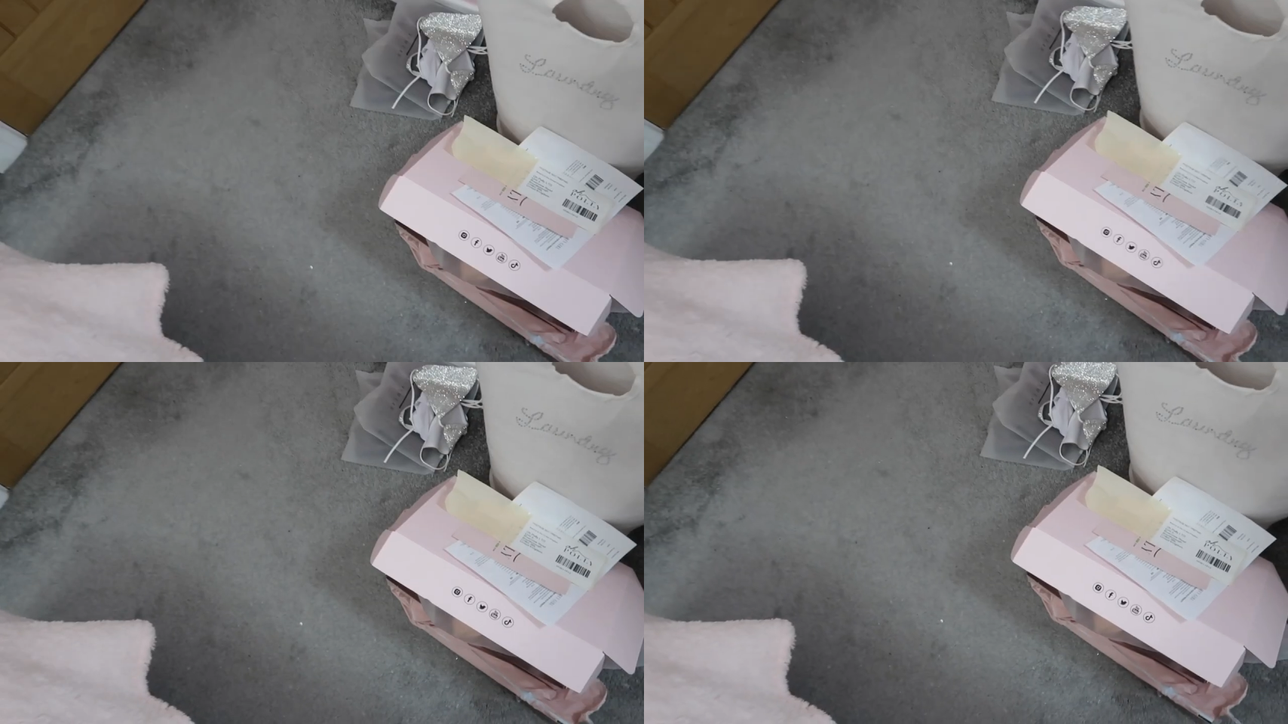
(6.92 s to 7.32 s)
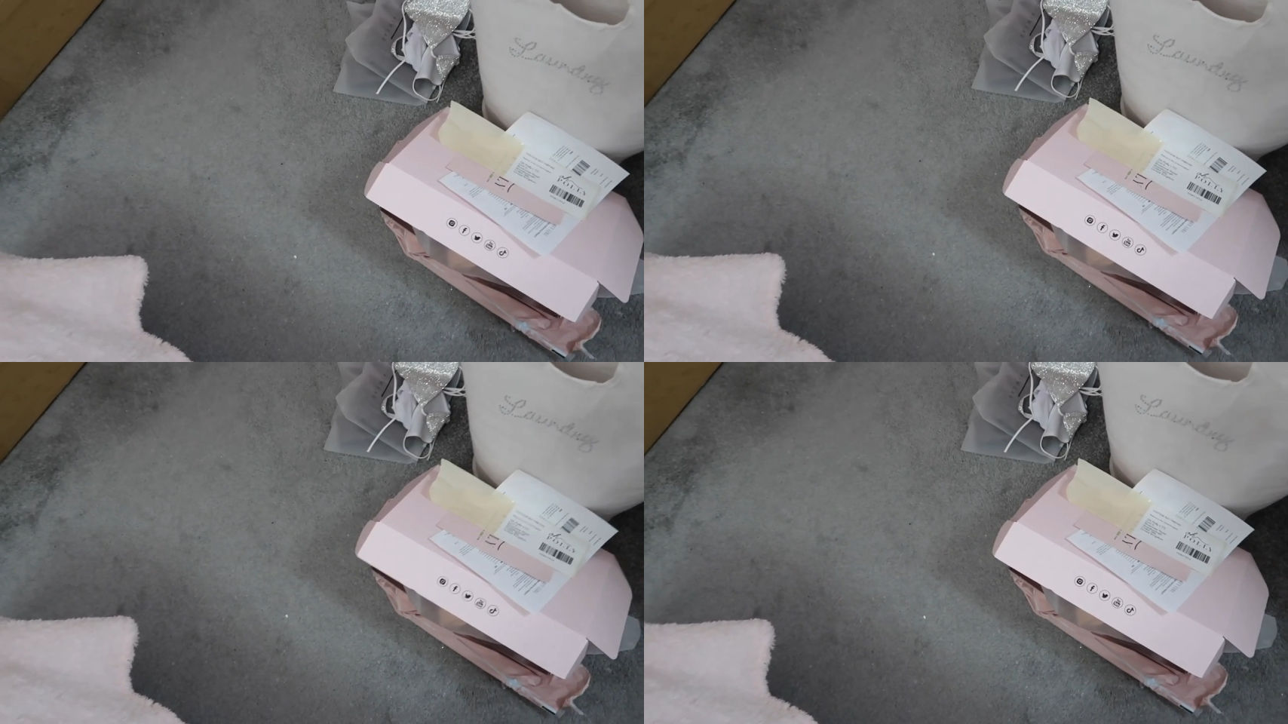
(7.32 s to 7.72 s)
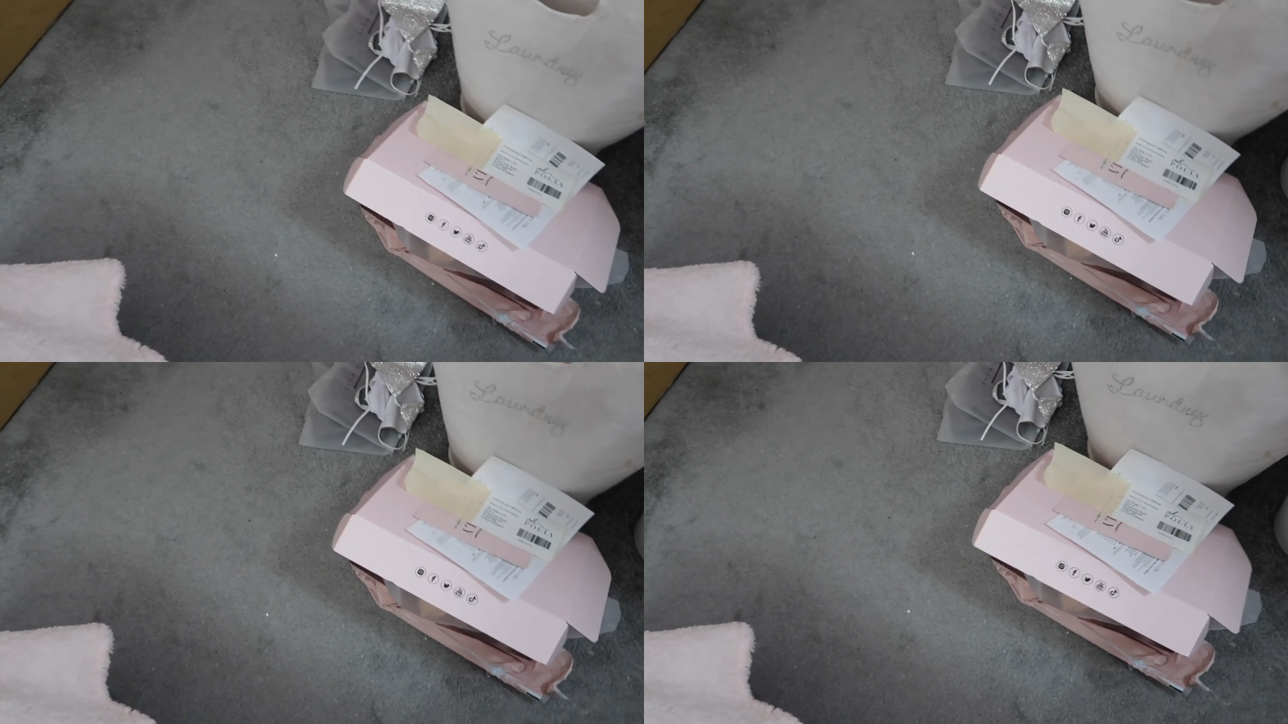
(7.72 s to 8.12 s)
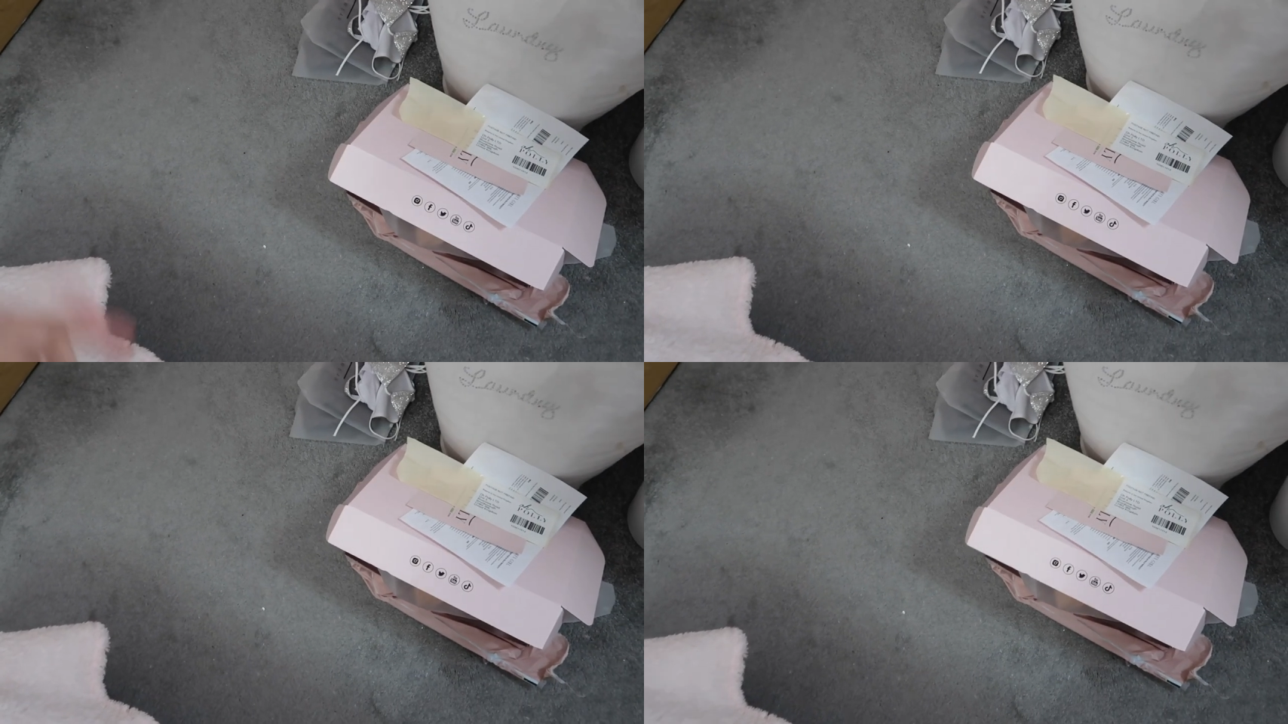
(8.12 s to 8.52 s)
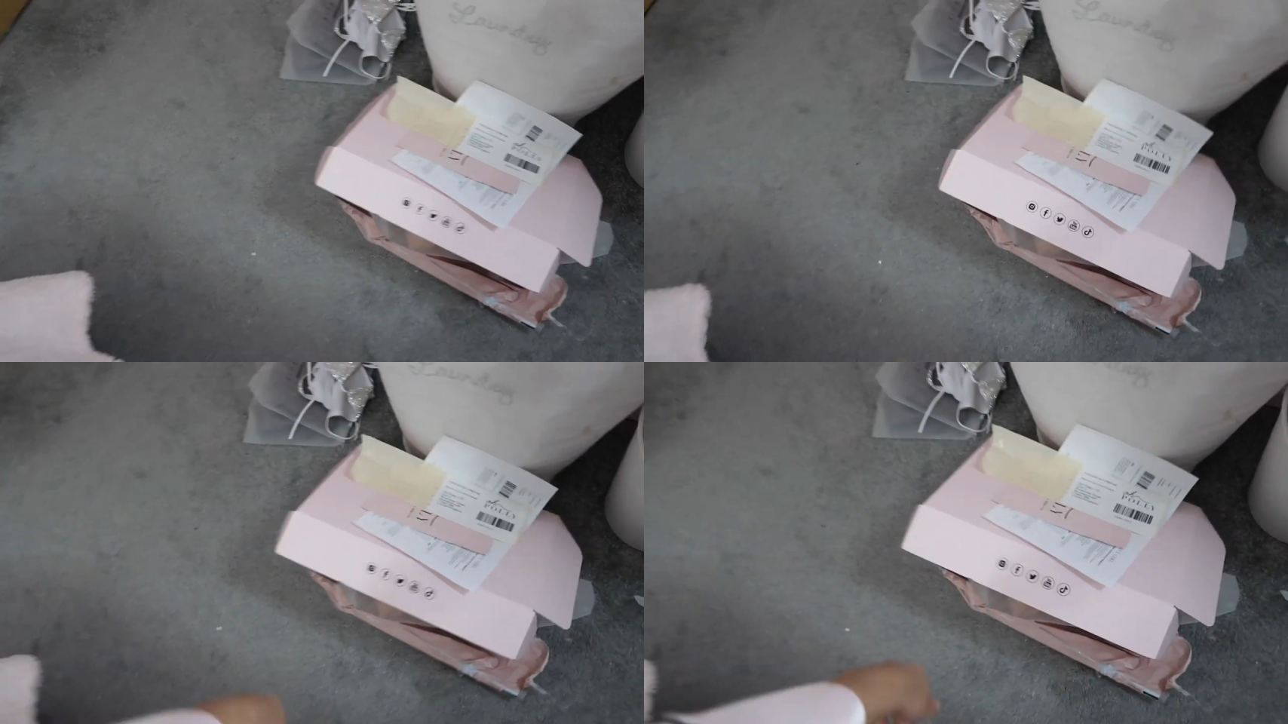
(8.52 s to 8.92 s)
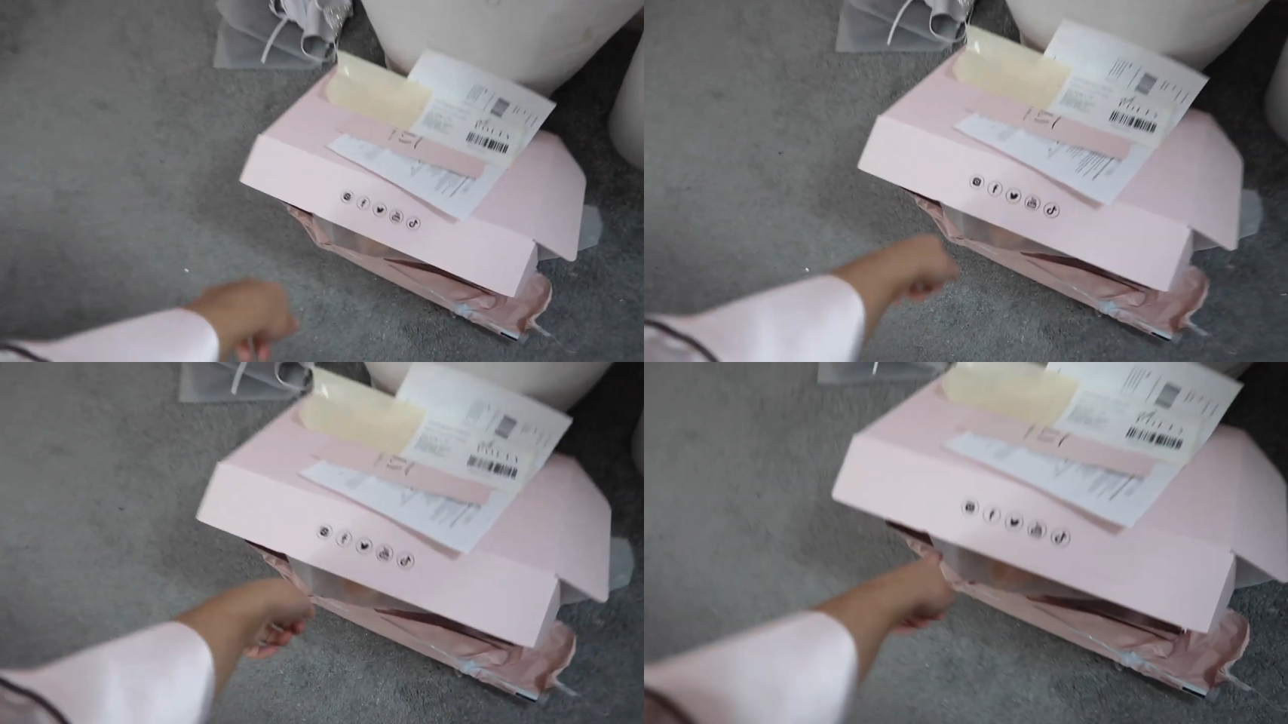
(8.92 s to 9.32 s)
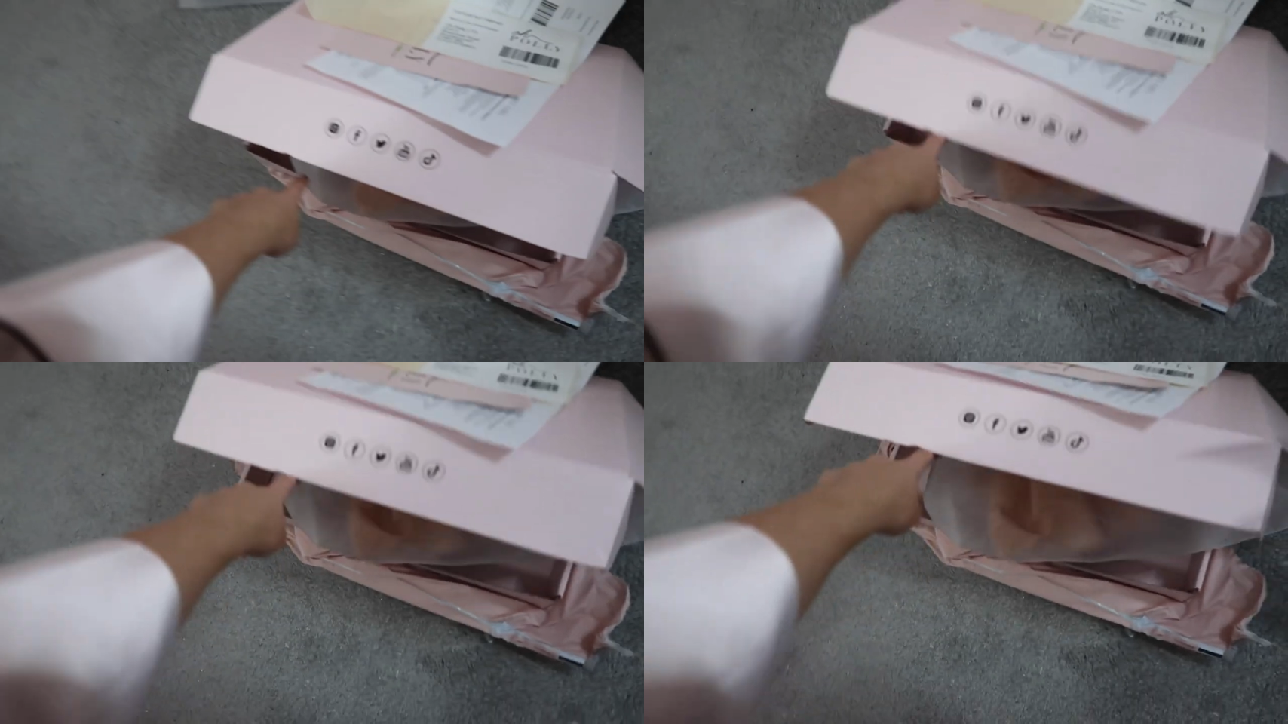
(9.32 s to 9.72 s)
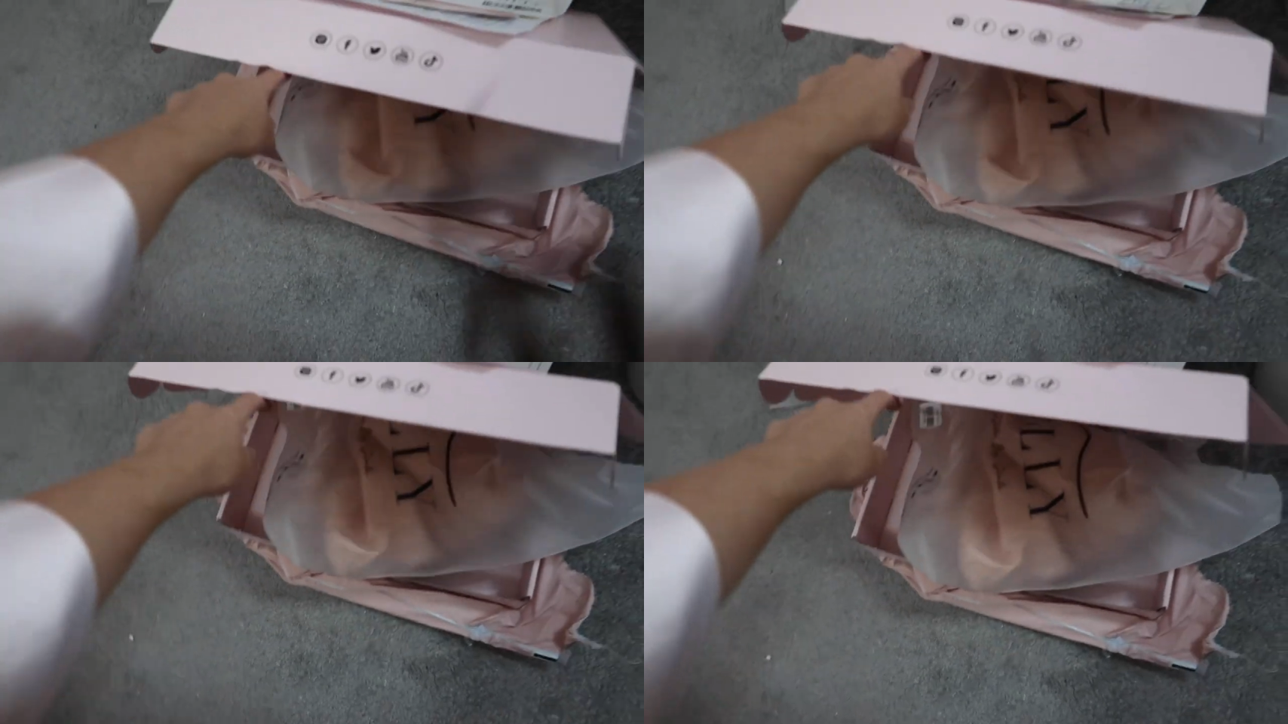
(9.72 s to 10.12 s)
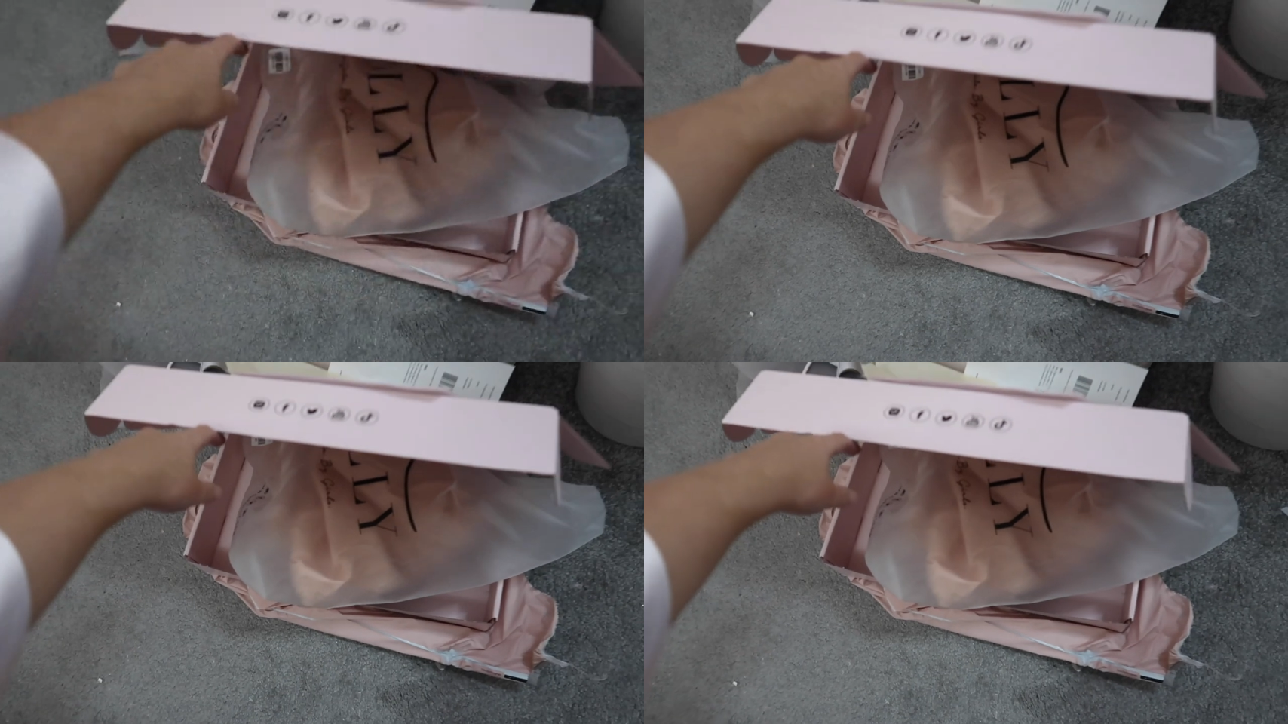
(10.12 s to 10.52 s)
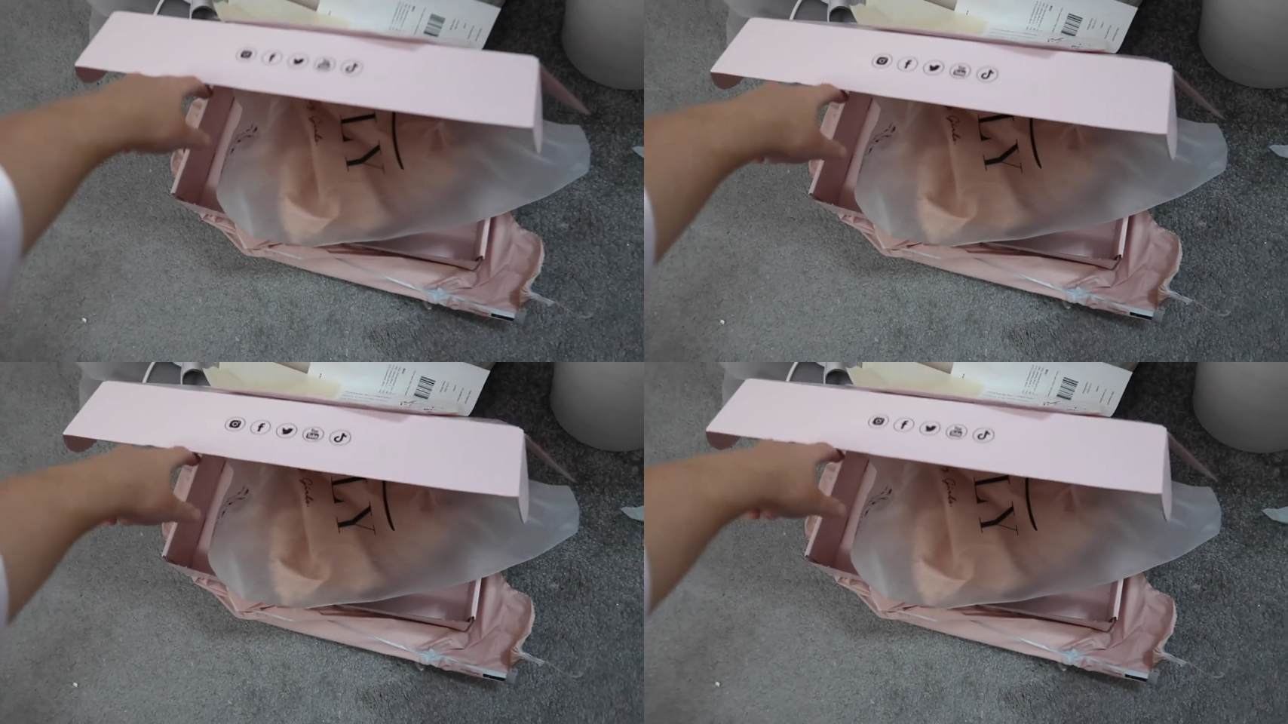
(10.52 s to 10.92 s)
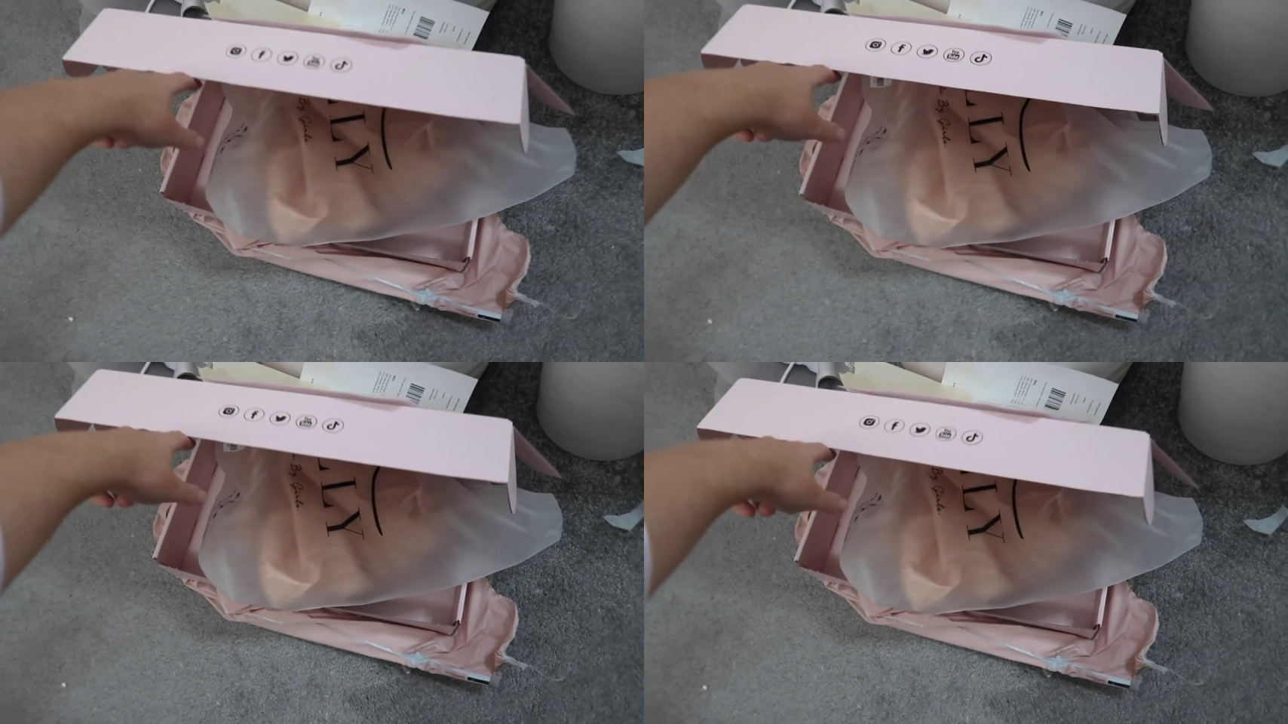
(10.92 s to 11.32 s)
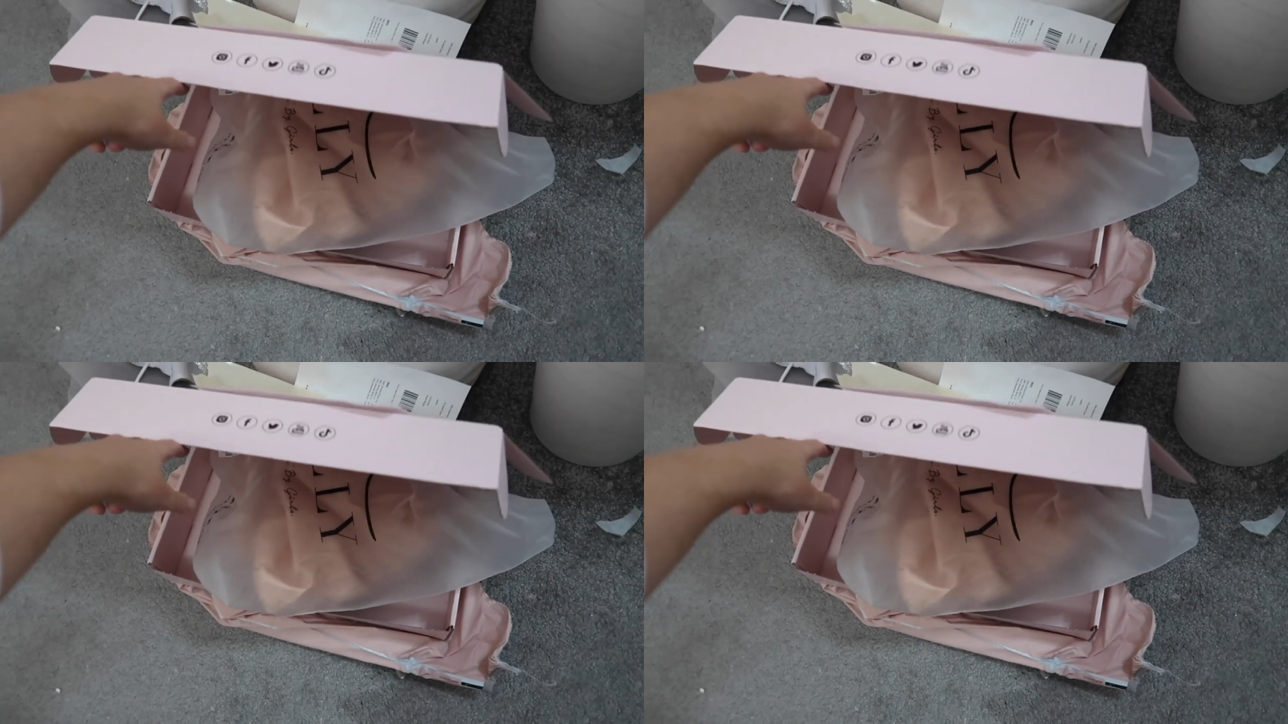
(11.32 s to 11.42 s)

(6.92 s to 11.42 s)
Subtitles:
Nobody's mouth can be seen.